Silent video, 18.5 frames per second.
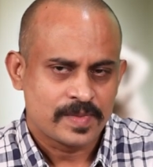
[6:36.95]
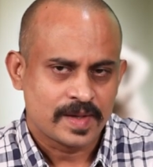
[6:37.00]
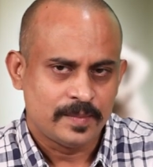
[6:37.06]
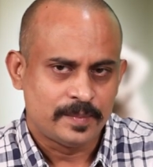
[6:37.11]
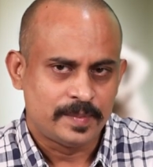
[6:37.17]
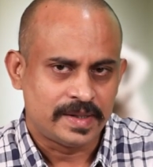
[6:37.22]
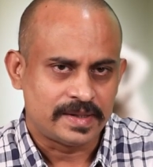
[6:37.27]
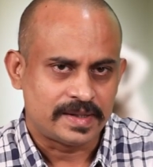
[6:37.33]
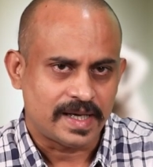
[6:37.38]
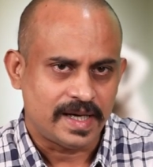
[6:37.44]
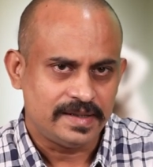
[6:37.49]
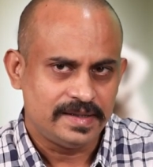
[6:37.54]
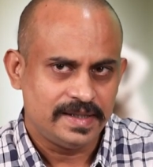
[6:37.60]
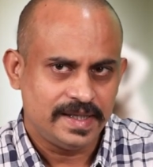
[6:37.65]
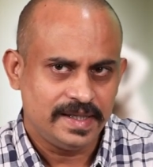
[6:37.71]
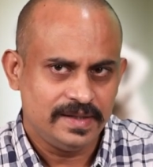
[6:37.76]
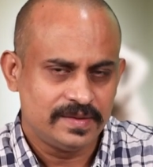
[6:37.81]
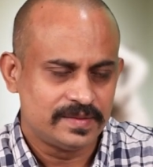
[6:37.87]
But at
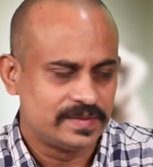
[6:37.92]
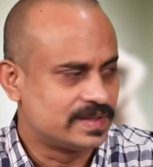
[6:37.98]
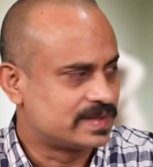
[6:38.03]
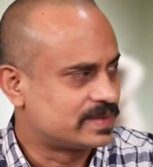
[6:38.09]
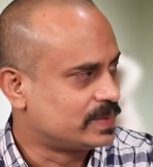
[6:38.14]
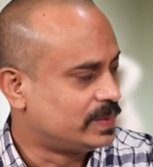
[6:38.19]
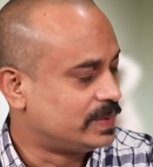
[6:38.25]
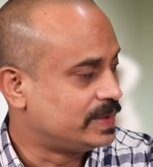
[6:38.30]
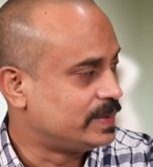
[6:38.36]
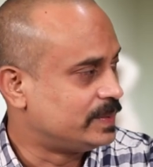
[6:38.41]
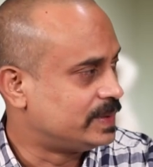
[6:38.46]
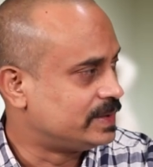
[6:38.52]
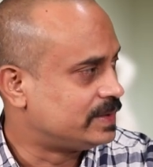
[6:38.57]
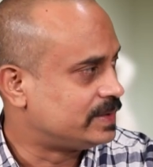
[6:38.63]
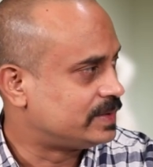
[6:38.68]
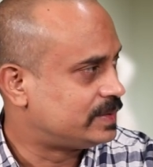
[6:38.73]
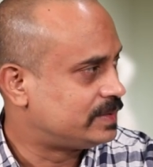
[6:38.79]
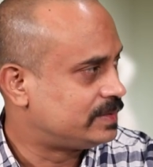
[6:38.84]
the end of the story,
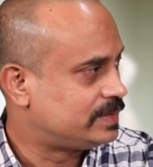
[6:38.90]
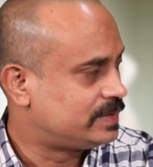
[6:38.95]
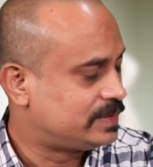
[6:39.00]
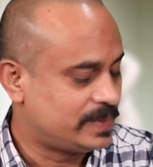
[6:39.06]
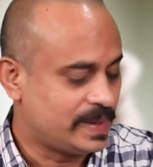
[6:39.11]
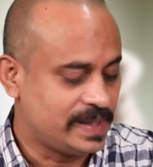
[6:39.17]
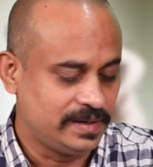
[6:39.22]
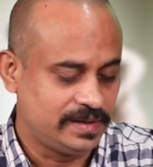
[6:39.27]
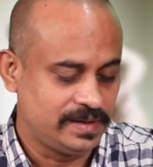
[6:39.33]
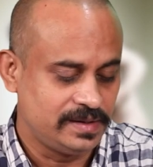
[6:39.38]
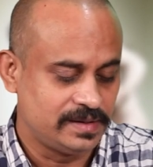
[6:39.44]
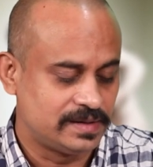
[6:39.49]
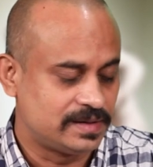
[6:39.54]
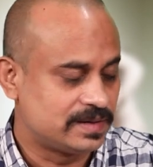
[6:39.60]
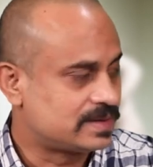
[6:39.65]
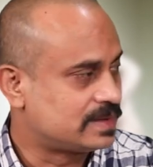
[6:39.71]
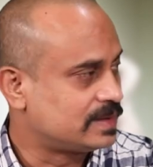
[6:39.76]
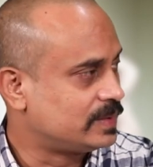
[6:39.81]
when the 20
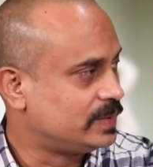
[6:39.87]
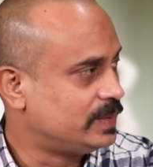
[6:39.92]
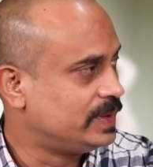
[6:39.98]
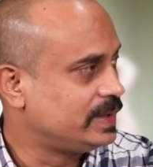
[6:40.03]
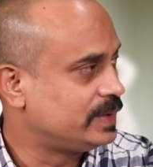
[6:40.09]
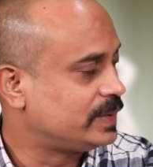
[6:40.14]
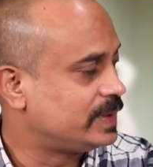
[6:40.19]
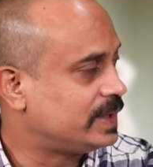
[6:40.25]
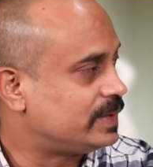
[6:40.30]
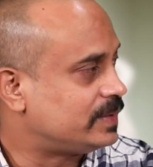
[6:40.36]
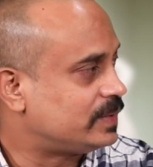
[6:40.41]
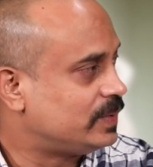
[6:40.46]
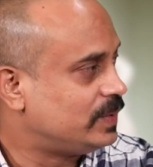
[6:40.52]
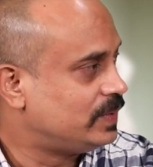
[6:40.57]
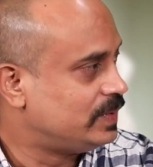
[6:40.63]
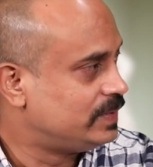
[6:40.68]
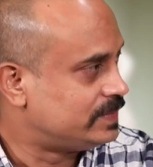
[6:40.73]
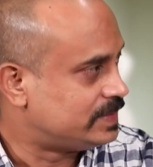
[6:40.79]
years are going to get
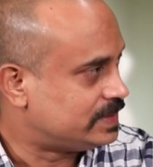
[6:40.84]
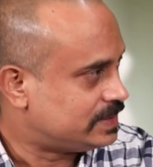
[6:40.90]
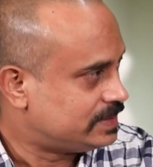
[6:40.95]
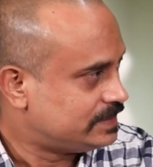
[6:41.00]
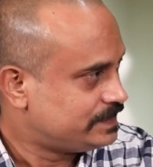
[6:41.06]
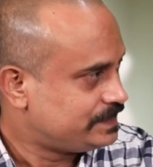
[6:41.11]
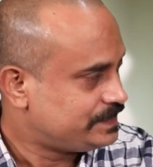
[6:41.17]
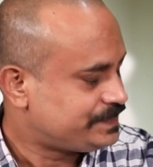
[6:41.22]
over,